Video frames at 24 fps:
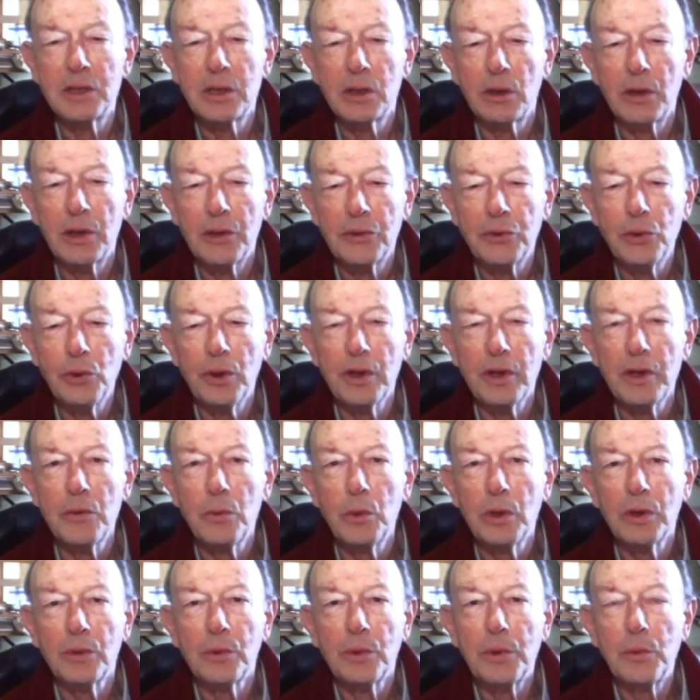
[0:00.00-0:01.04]
to achieve
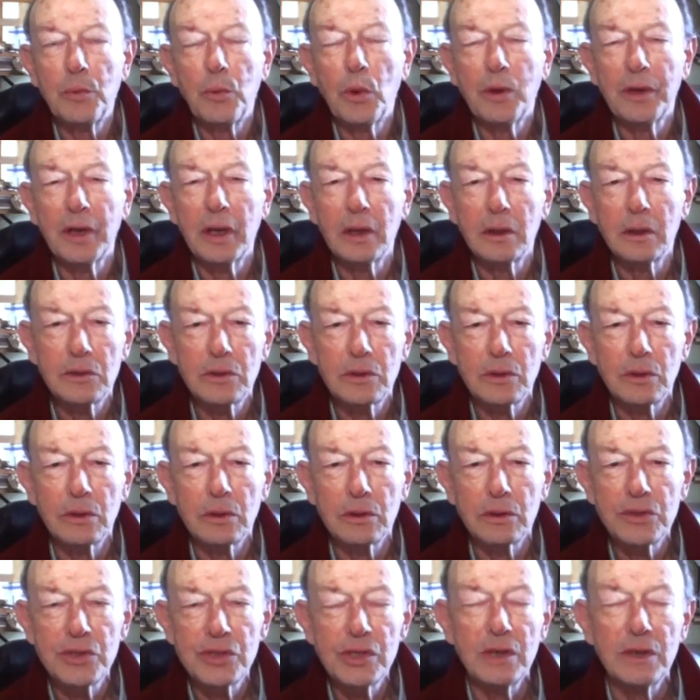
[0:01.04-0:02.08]
here?
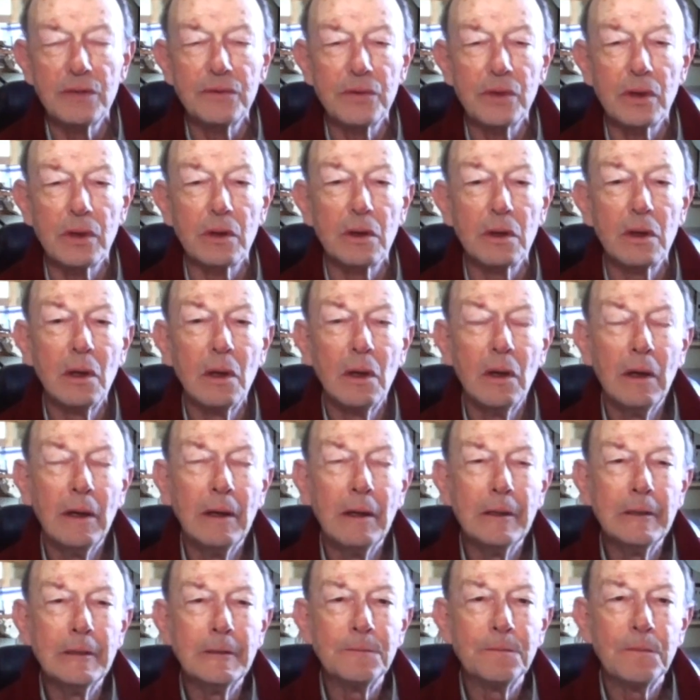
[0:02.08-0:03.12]
So this is our
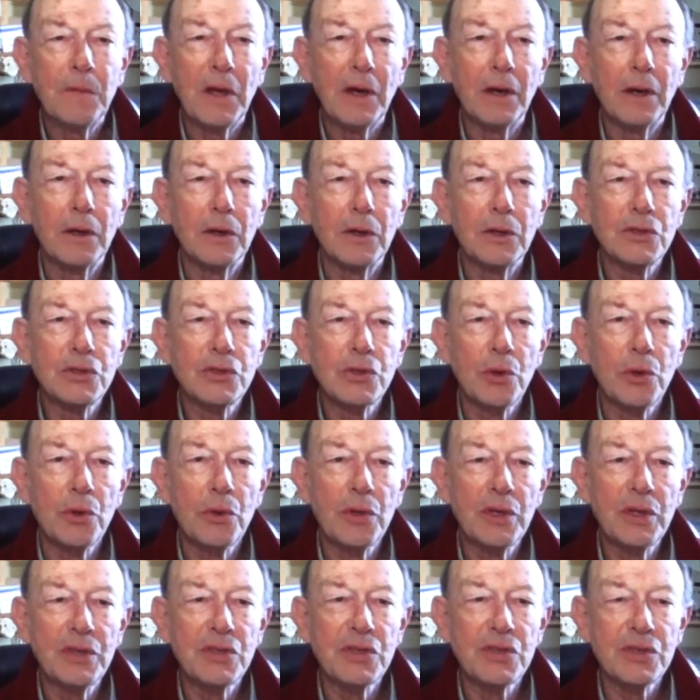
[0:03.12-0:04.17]
point of view. We need
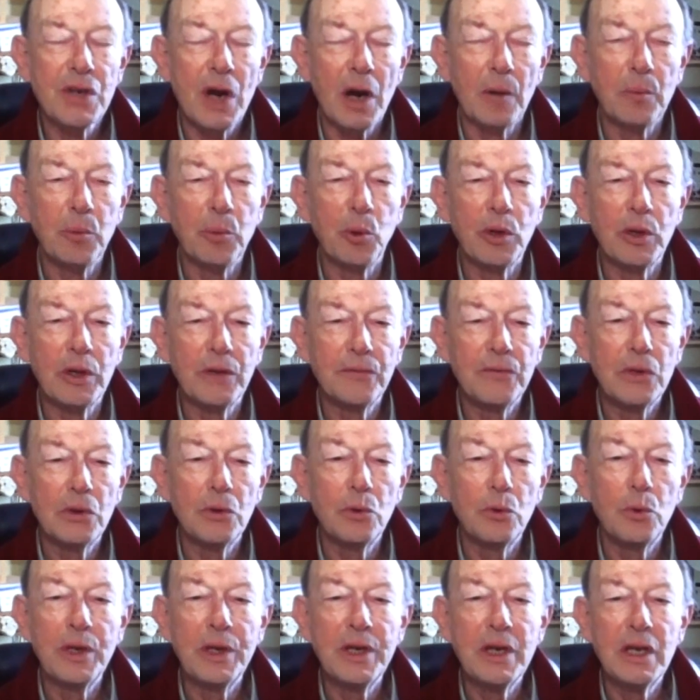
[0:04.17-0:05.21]
ag
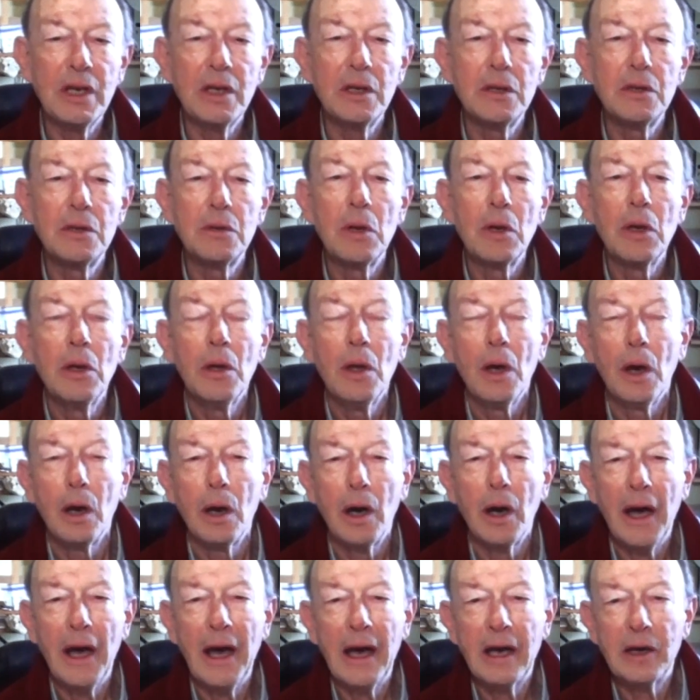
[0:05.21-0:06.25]
parity to help
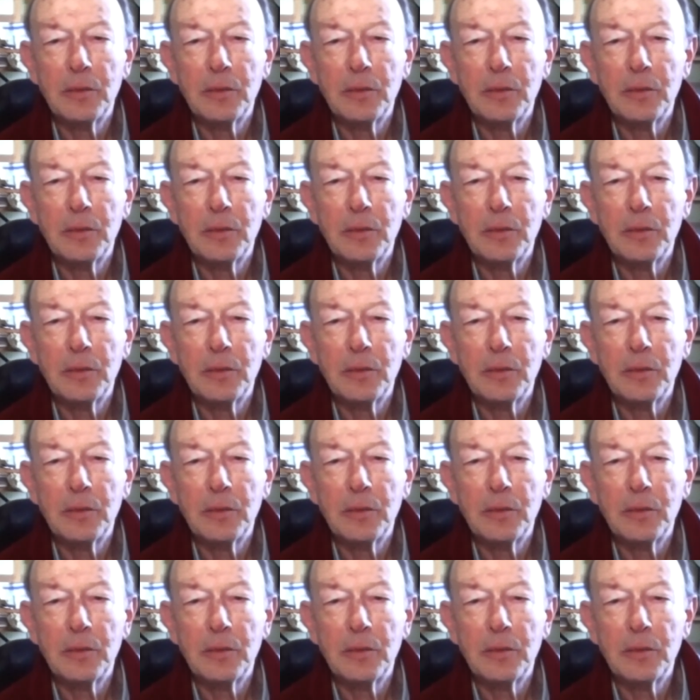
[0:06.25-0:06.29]
ensure